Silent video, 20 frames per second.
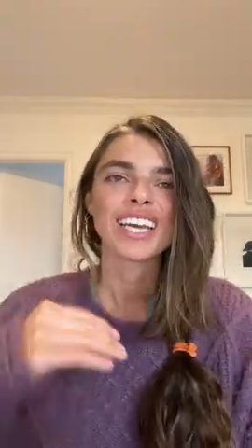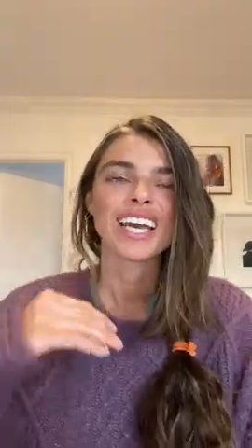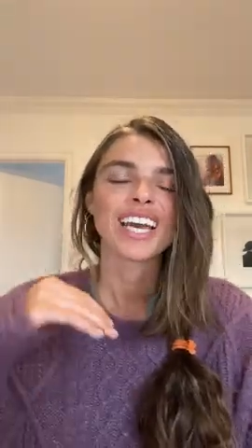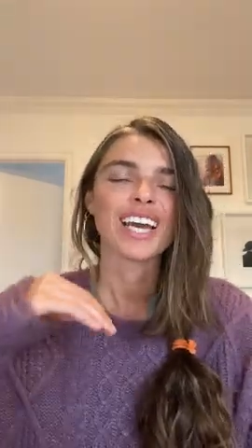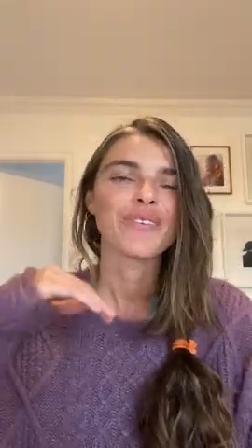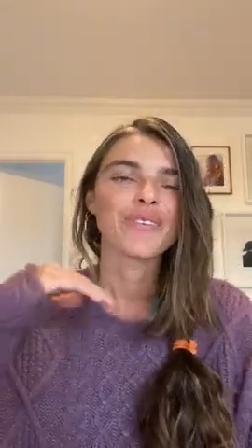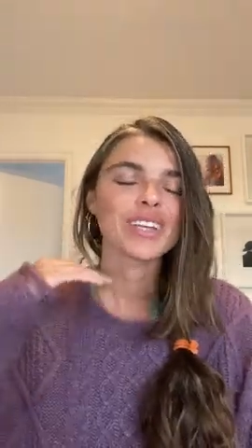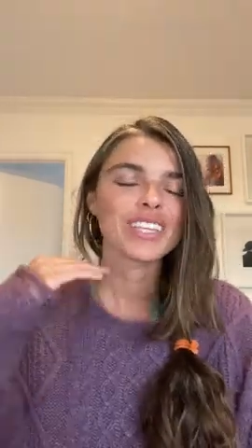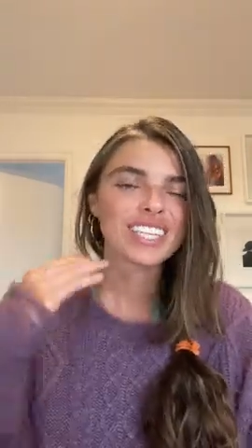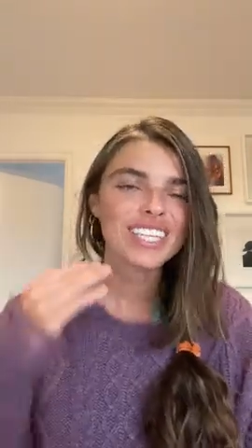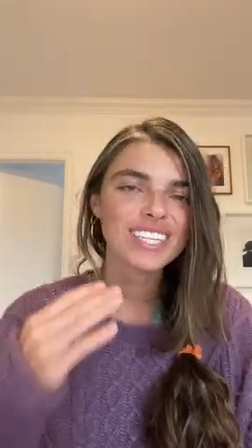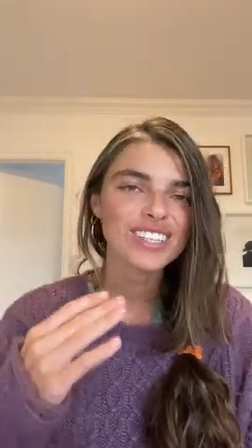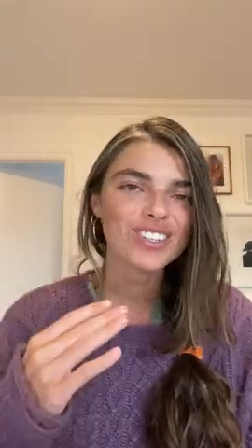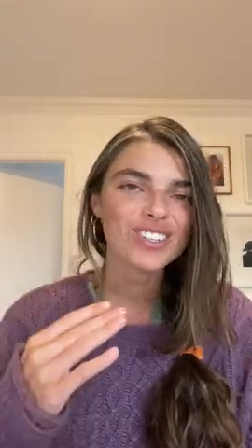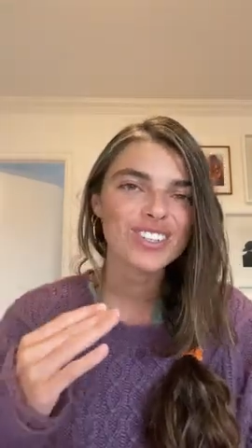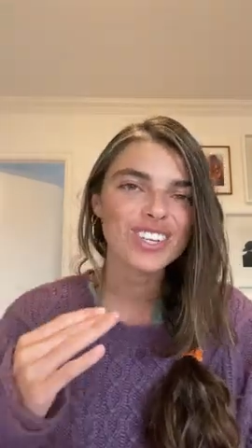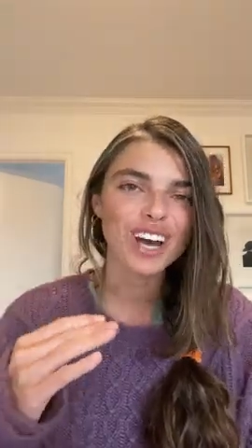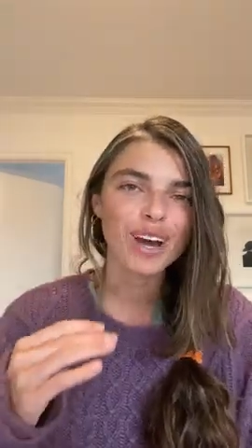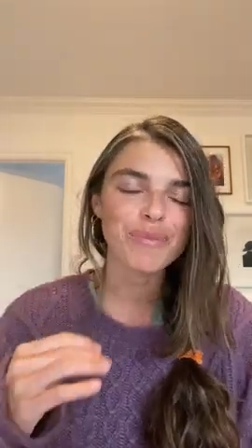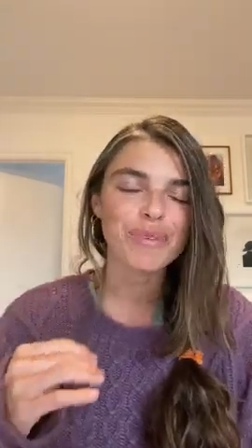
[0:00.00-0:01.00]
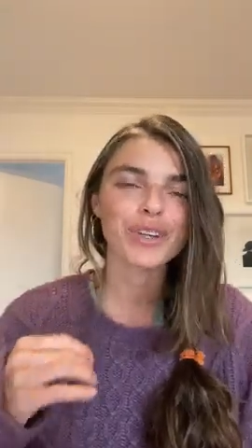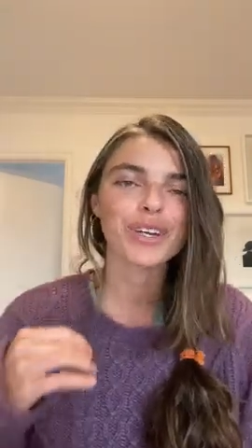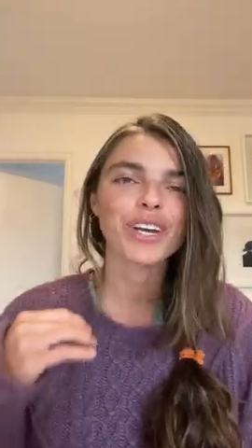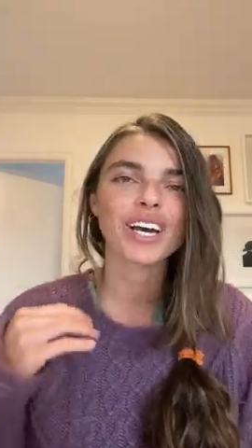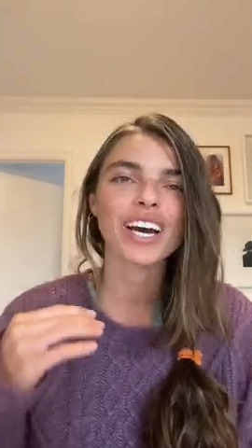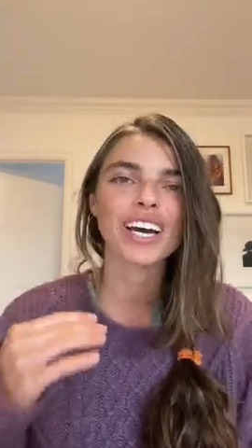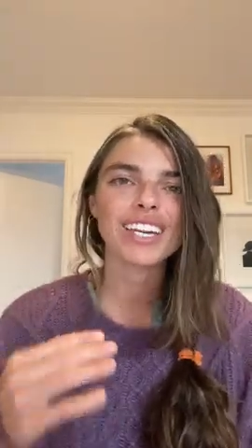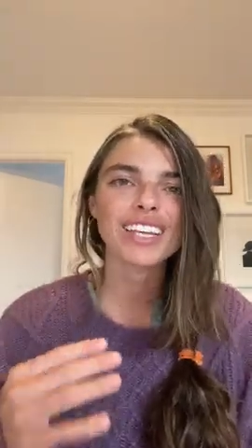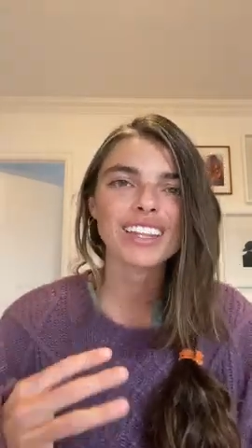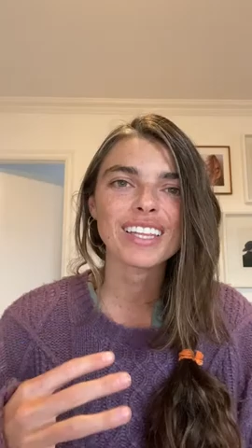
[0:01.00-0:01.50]
And with each stop, you're
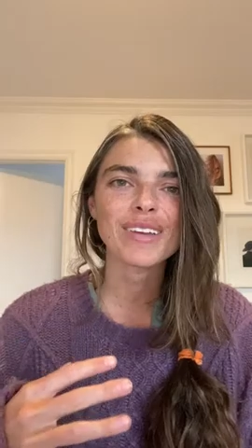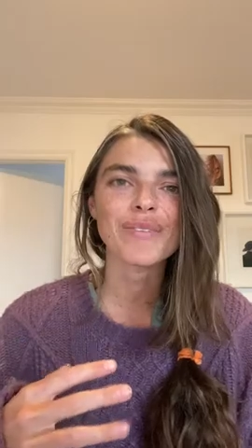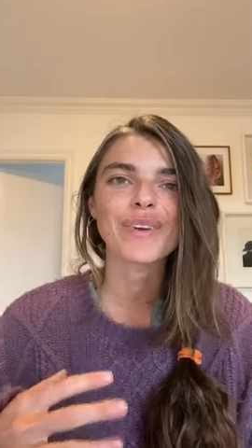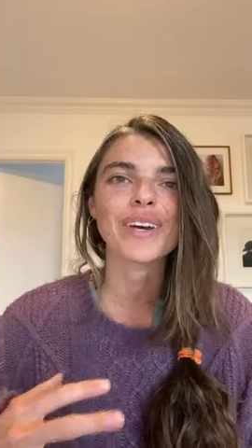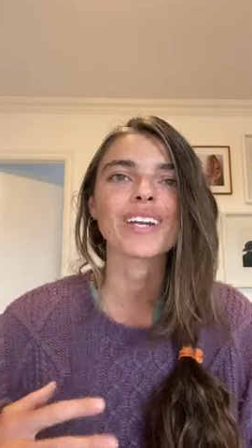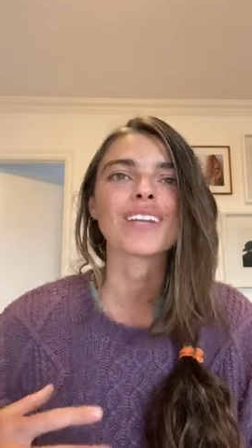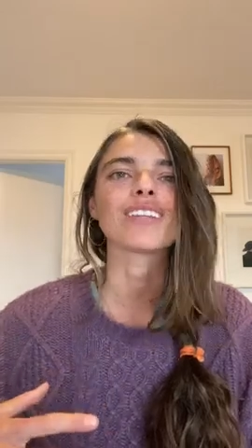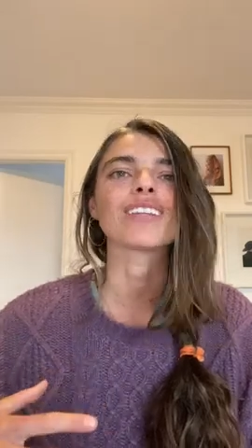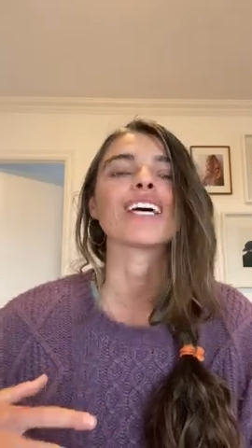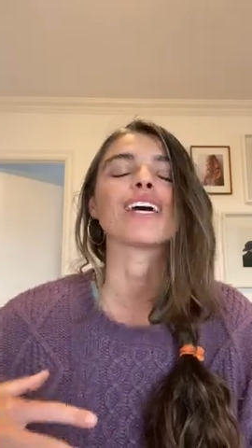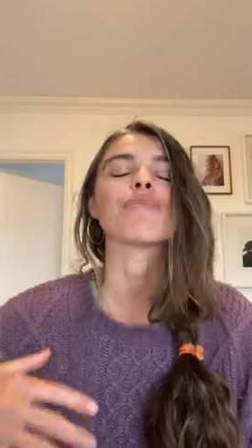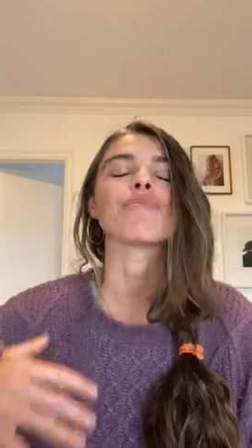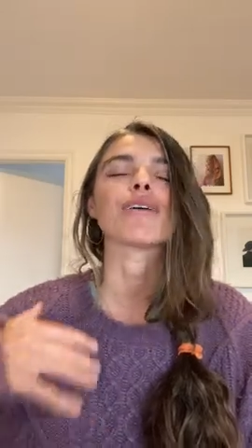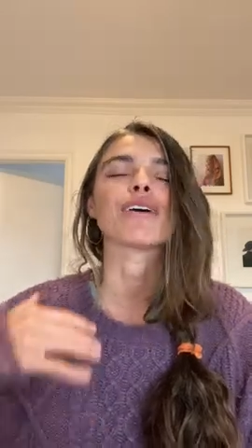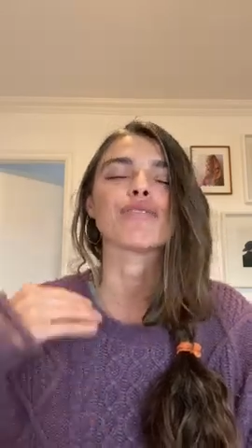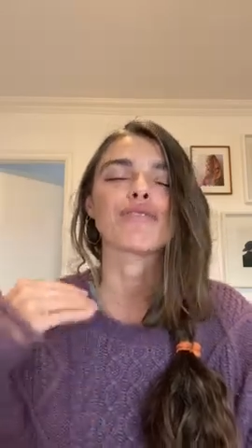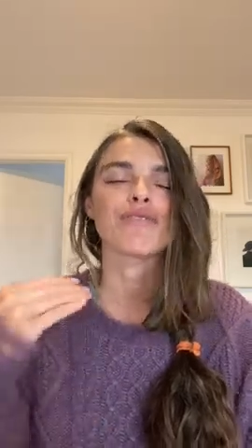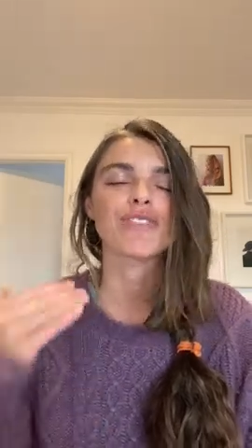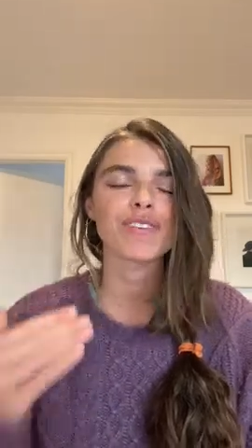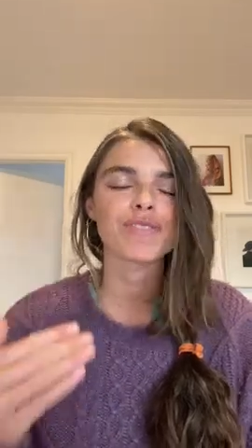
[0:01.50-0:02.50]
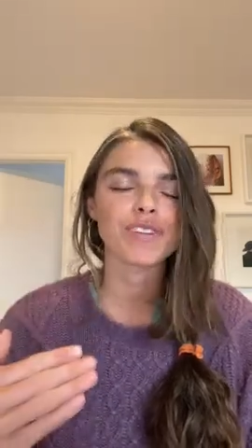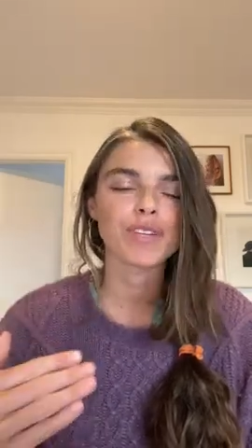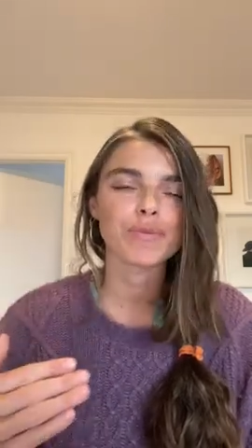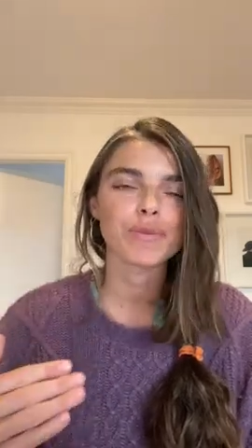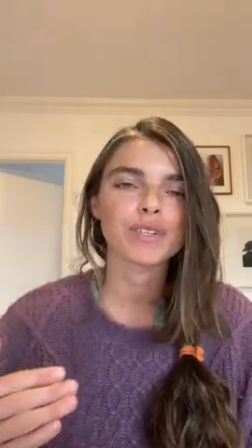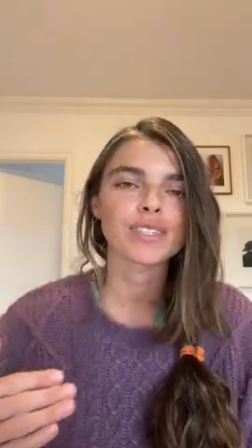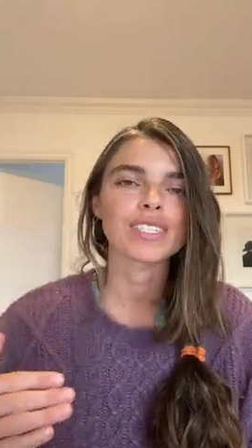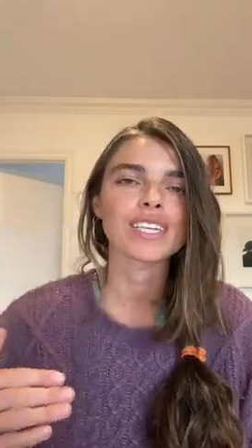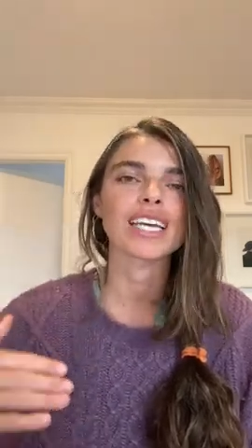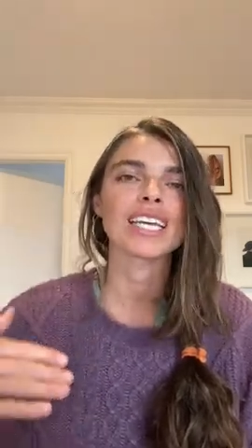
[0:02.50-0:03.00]
cutting the amount of light by
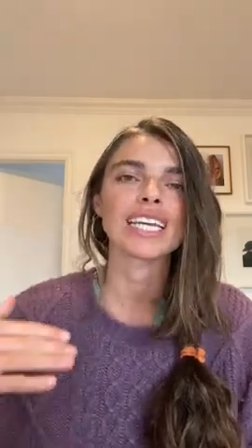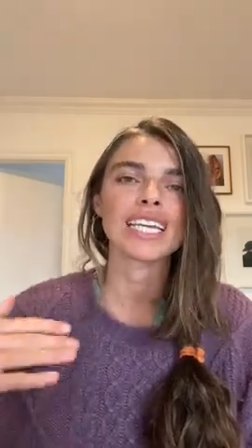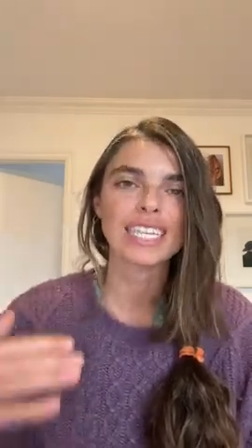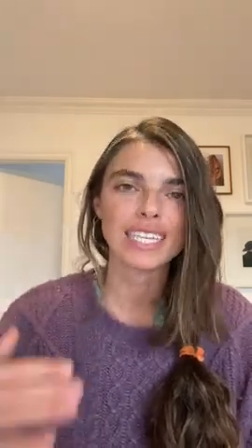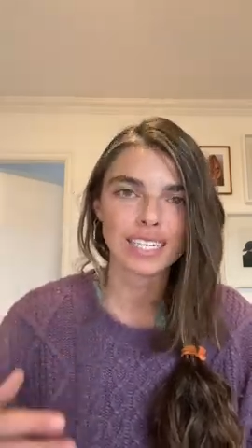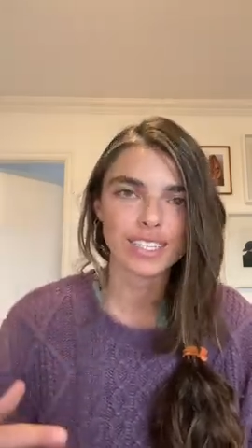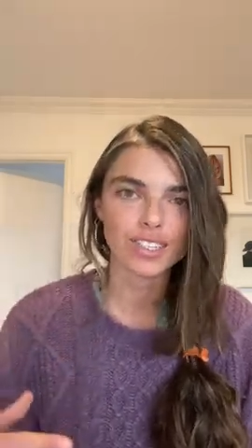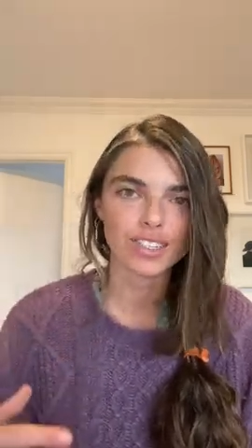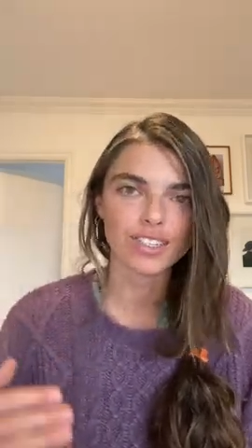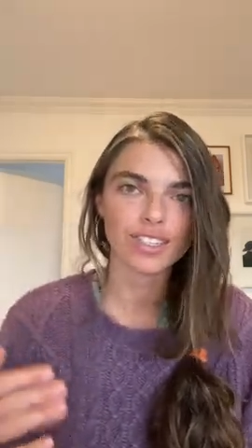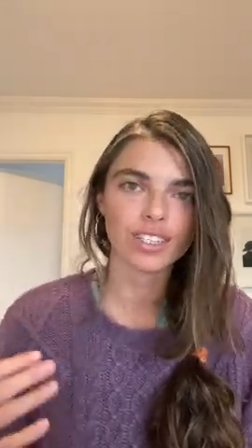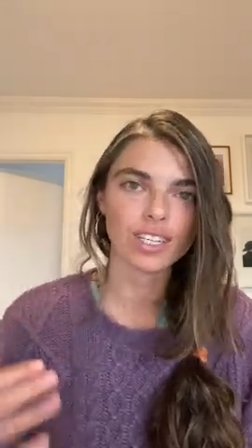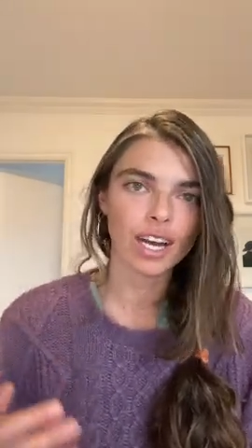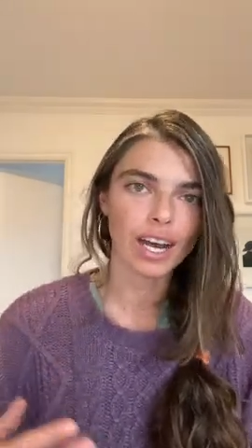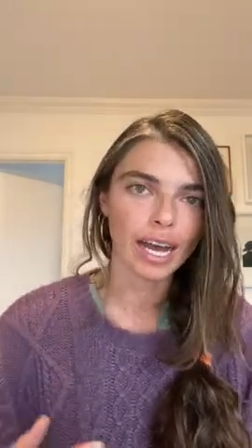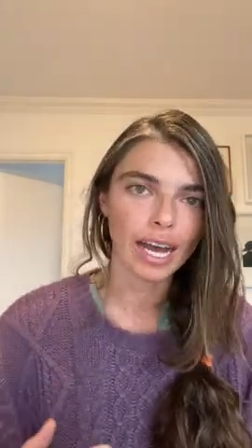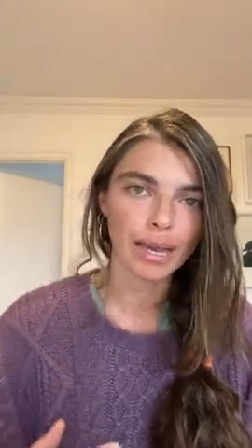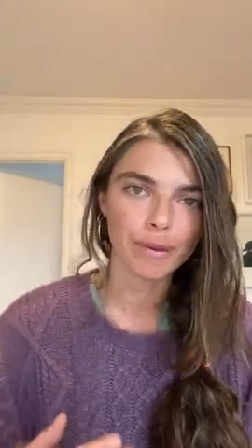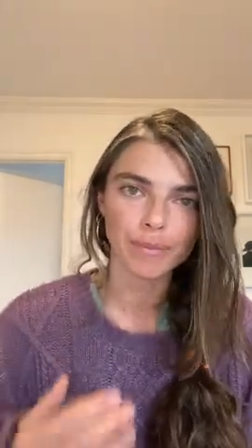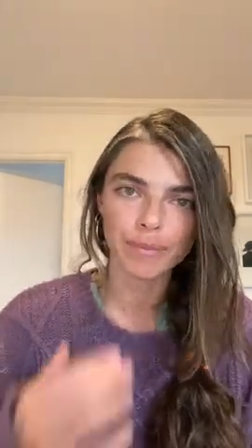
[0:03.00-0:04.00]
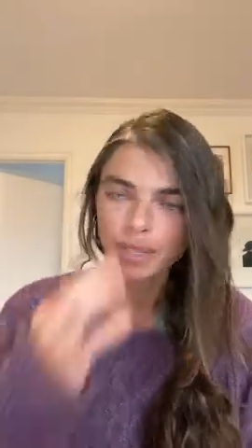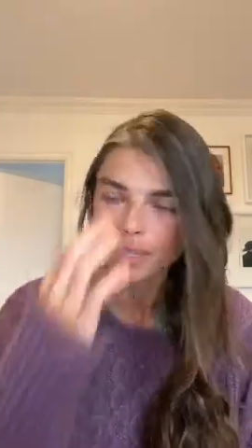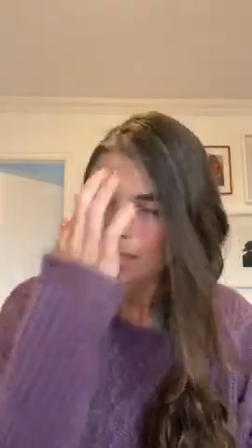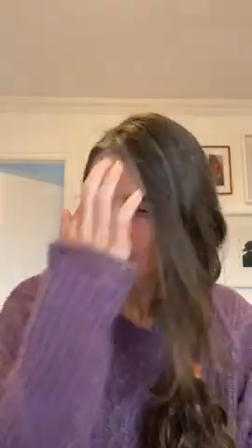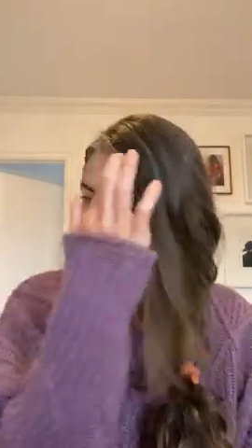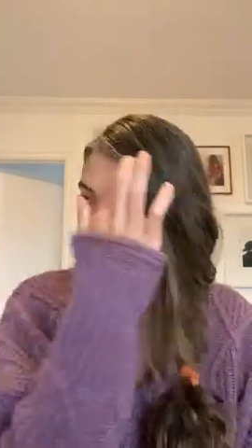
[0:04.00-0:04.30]
50% each time.